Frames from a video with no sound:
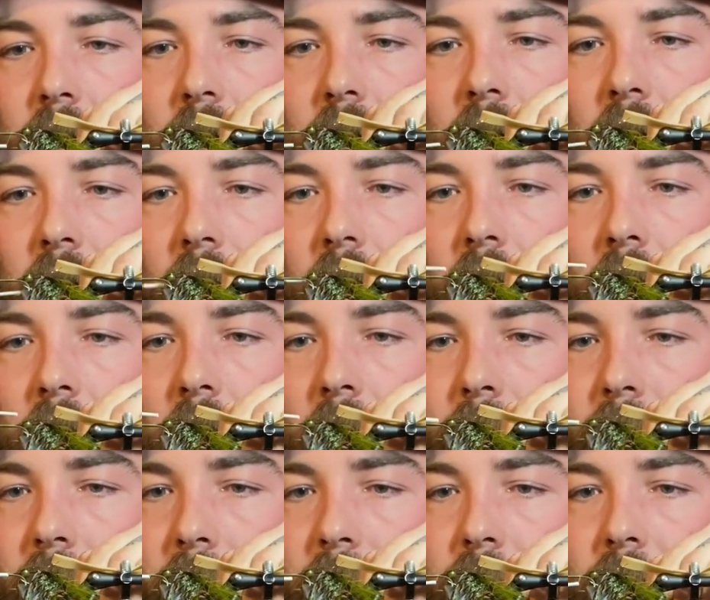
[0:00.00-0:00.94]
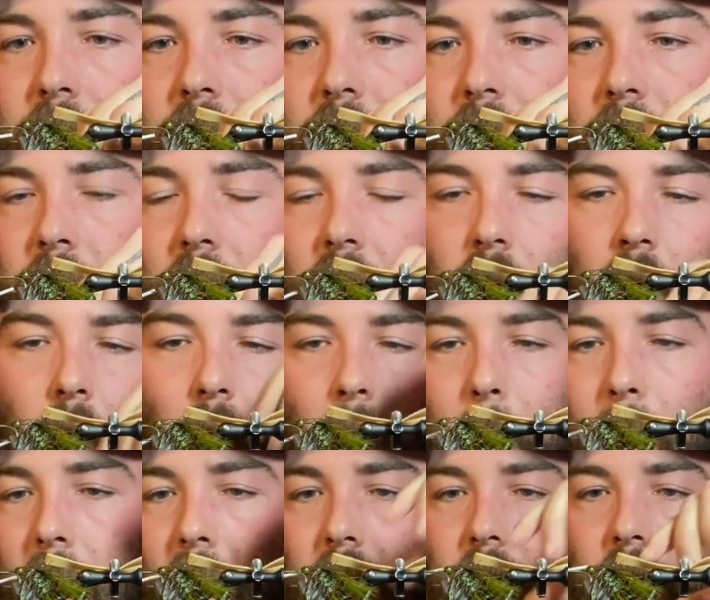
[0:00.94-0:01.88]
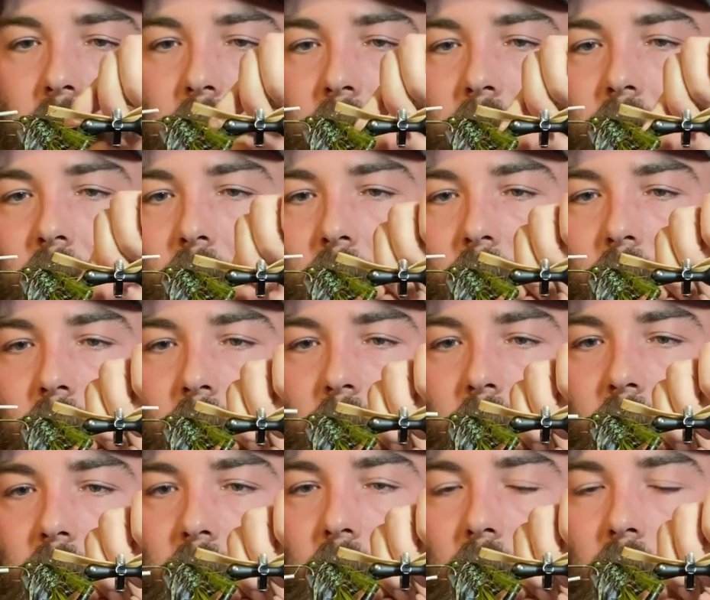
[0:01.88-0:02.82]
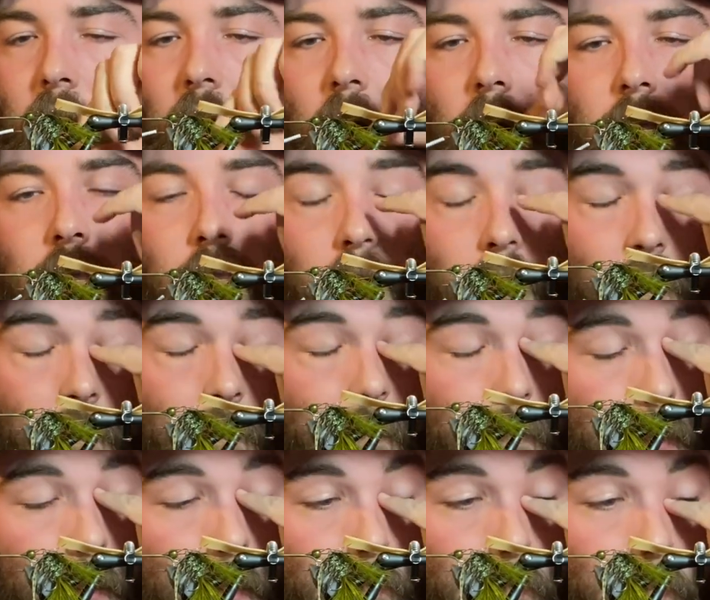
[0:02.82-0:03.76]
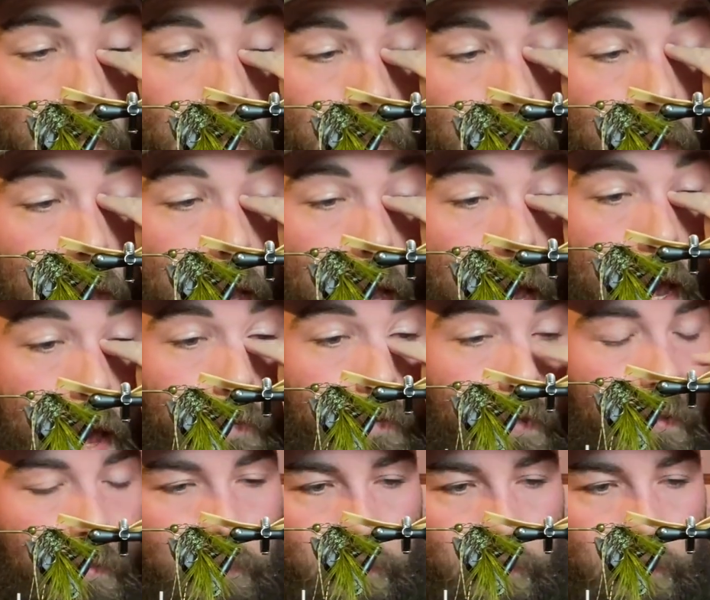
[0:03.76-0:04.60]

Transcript: cut it off of my back hook, or cut it off of a fly if I'm